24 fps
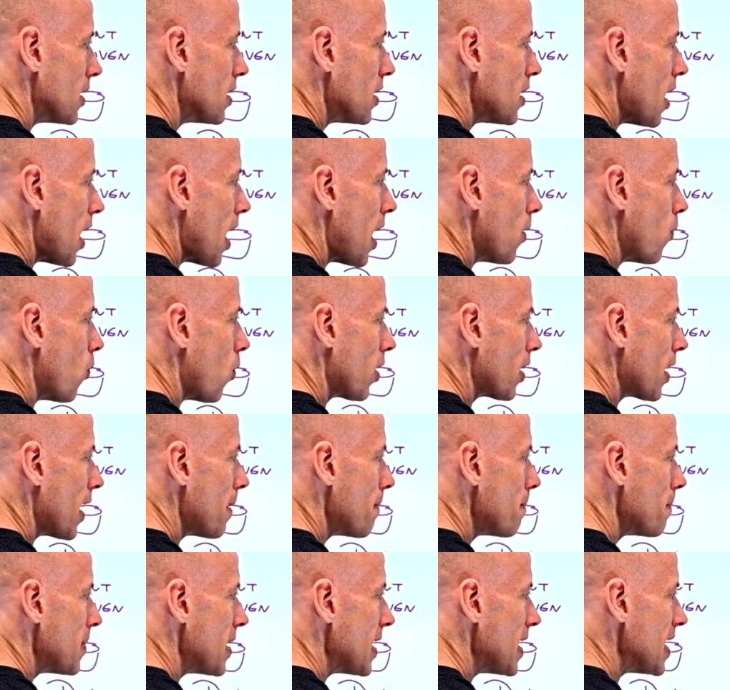And what I
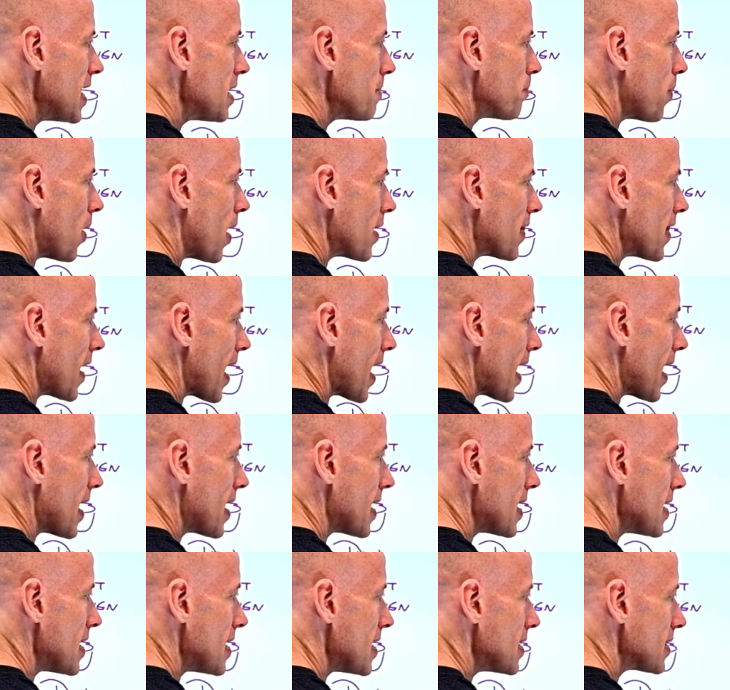mean by that
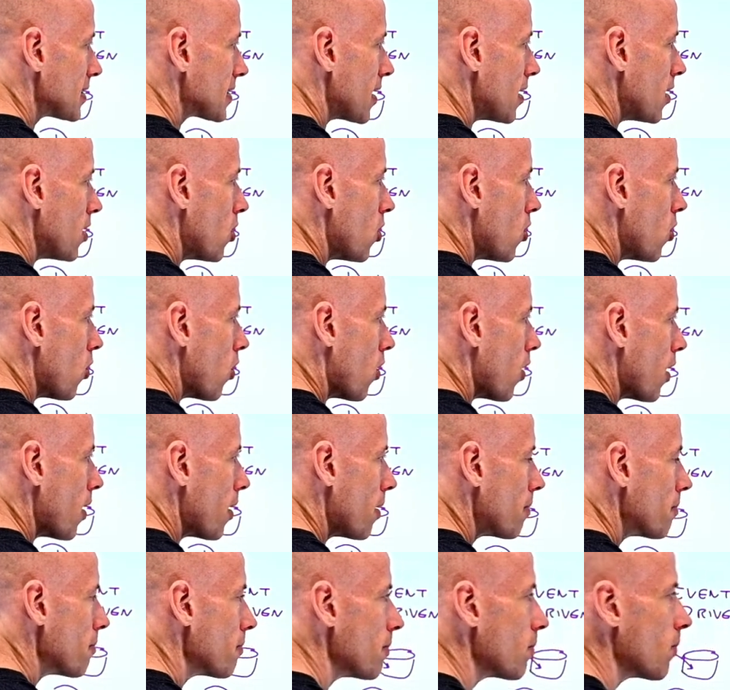is
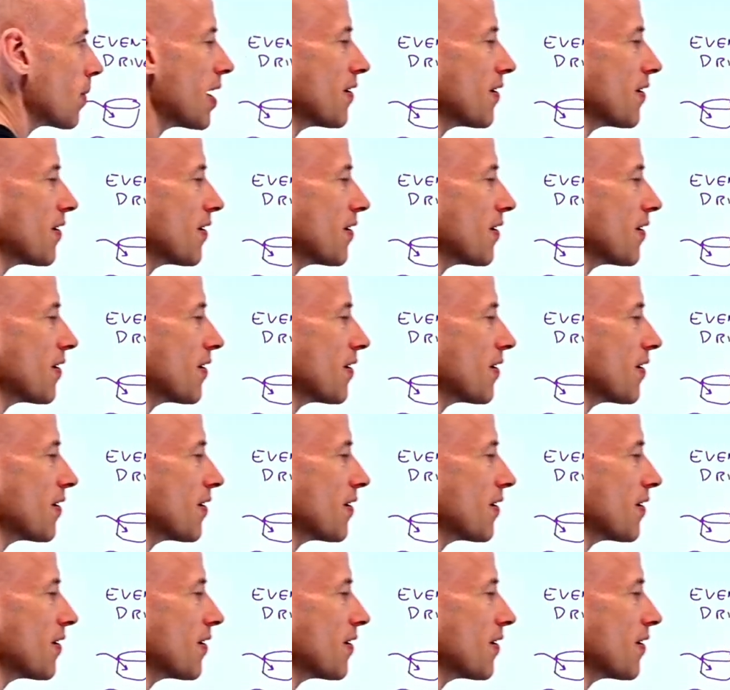if